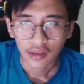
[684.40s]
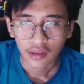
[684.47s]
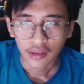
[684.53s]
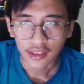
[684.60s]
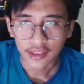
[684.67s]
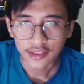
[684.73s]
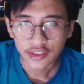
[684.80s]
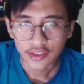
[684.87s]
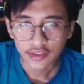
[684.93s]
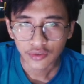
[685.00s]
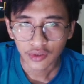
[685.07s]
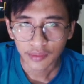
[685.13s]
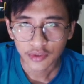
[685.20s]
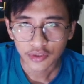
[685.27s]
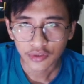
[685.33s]
inches. So
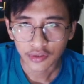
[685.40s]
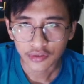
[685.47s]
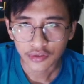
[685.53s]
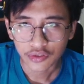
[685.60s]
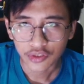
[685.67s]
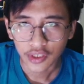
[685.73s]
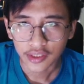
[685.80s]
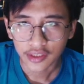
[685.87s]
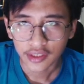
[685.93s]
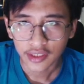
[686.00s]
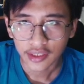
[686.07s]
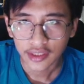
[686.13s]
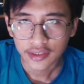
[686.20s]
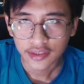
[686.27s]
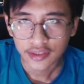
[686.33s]
I'm just going to drag
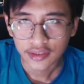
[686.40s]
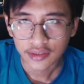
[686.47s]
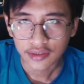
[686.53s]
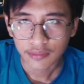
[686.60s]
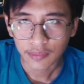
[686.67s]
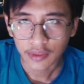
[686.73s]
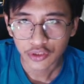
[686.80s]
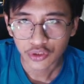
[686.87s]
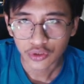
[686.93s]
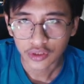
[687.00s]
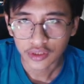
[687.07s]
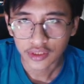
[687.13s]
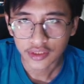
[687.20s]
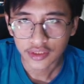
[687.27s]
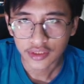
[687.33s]
this, make sure
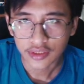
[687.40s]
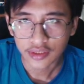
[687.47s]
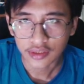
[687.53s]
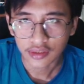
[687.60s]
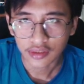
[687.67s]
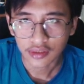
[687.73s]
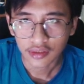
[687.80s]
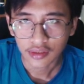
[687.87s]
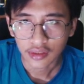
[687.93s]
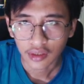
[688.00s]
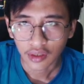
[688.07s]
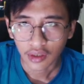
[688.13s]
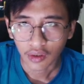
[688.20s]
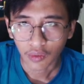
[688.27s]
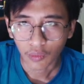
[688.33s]
this is in the
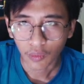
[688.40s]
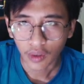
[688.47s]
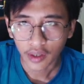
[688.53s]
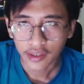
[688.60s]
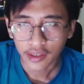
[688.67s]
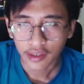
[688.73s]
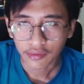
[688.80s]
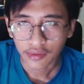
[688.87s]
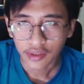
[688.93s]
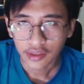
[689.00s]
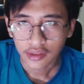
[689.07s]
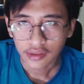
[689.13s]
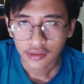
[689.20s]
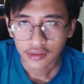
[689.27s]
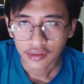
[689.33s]
1 area,
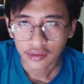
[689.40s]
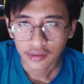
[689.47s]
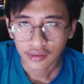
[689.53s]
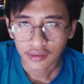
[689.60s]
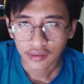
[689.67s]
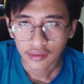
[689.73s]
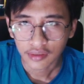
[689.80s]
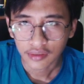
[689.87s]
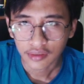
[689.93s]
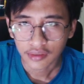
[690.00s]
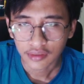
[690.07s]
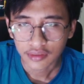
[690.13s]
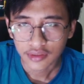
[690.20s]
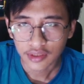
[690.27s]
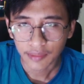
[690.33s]

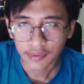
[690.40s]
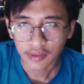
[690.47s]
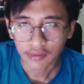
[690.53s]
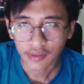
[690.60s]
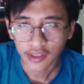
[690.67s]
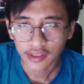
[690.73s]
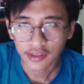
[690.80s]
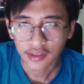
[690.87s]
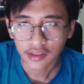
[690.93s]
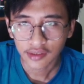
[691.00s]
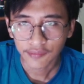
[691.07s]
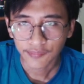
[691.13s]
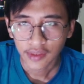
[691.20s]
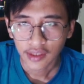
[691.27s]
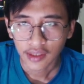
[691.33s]
something right here.
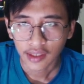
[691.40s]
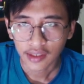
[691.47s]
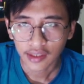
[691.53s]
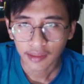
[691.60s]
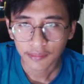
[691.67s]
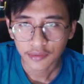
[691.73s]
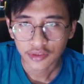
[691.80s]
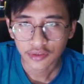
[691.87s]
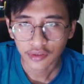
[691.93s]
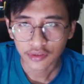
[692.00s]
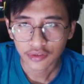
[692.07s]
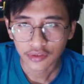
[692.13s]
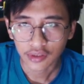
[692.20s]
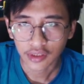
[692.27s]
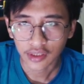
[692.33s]
And then I'm just going
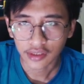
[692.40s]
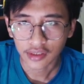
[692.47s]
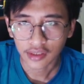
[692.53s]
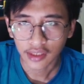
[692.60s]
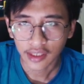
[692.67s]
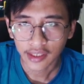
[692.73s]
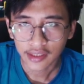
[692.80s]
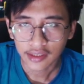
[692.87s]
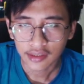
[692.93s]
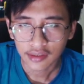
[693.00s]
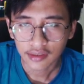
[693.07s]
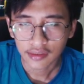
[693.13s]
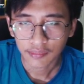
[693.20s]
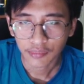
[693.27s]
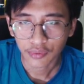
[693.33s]
to click the line,
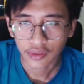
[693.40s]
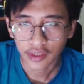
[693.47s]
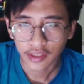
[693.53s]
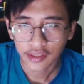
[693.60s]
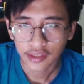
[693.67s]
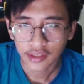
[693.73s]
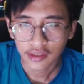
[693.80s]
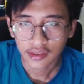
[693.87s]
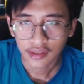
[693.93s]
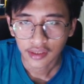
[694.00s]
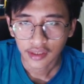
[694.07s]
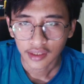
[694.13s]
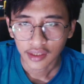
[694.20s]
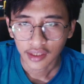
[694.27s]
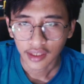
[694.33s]
put right here,
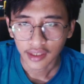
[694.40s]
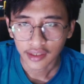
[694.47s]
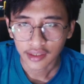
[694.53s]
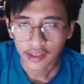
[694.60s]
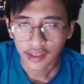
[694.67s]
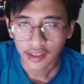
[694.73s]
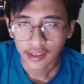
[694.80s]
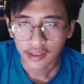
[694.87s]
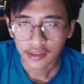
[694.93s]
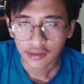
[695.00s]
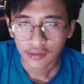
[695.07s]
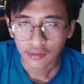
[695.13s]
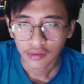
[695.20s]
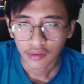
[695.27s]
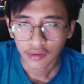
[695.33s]
and then
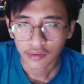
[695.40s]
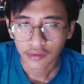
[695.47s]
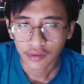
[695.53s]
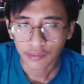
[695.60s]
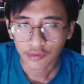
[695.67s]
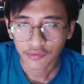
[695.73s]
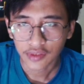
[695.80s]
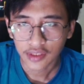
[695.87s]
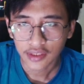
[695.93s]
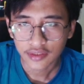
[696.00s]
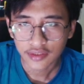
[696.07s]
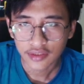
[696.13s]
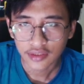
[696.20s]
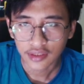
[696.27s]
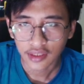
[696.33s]
I'm going to remove
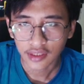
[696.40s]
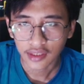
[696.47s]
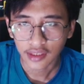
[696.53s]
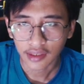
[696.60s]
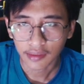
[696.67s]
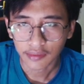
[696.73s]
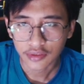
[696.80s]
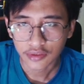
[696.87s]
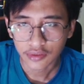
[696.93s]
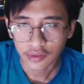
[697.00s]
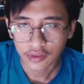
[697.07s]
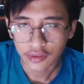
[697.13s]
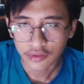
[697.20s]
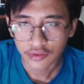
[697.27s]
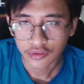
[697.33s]
this, and then I'm just going
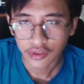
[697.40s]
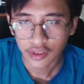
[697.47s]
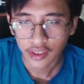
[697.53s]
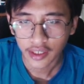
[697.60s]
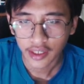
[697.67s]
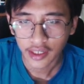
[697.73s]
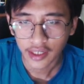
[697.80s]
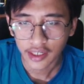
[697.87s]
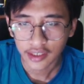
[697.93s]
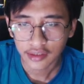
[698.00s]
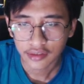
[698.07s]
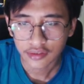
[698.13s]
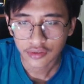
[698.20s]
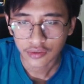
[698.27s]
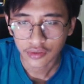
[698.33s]
to drag
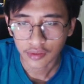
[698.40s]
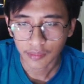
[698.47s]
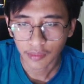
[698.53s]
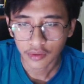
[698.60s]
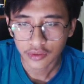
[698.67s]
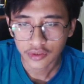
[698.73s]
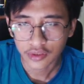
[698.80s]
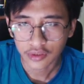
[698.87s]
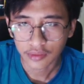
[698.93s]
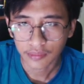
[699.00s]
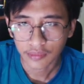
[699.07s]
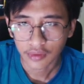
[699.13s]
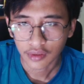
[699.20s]
to the bottom